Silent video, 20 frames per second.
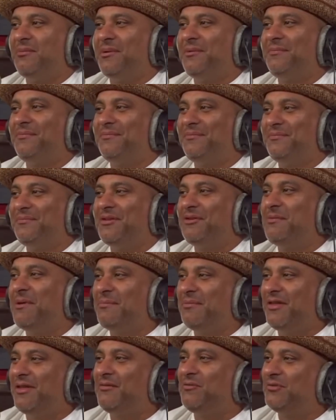Real slow. Do you
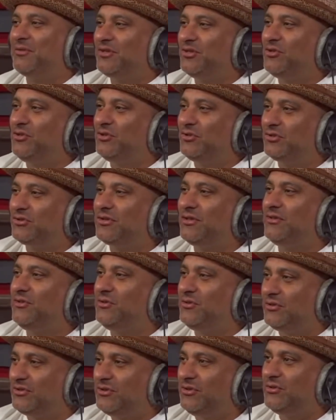remember yeah. that? did you do,
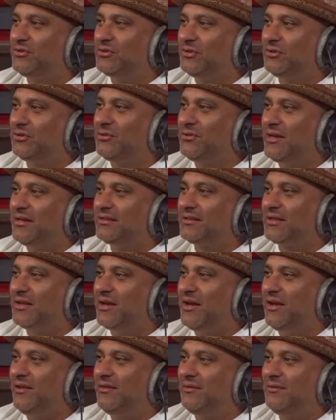you do? You still do that
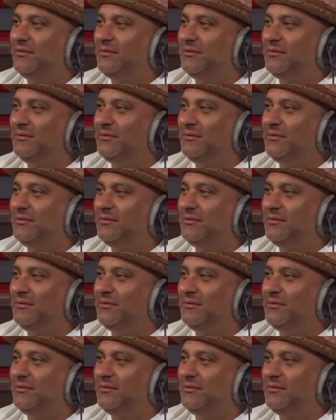style?